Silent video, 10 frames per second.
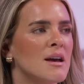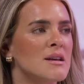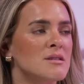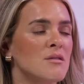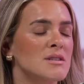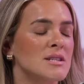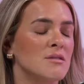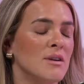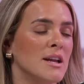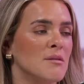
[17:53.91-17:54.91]
It's
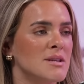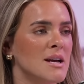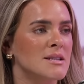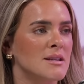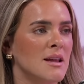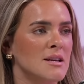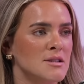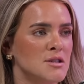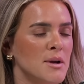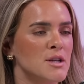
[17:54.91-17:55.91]
obviously really upsetting their
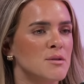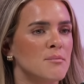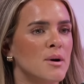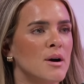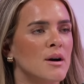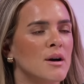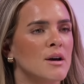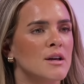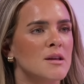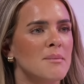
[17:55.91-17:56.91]
situation, but
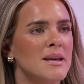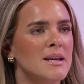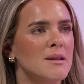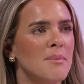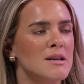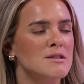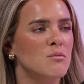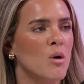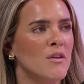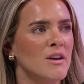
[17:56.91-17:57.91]
yeah. they're making the best
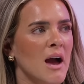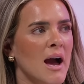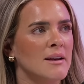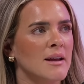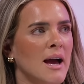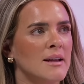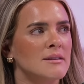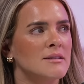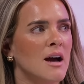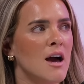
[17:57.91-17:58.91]
of what they can.
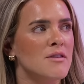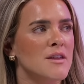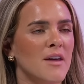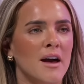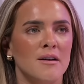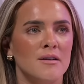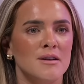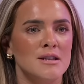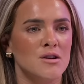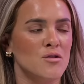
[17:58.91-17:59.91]
And I think that
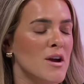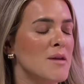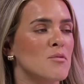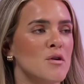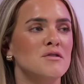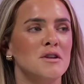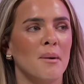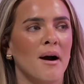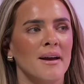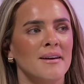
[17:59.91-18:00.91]
is a great move to
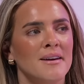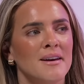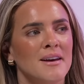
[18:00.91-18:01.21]
Dubai.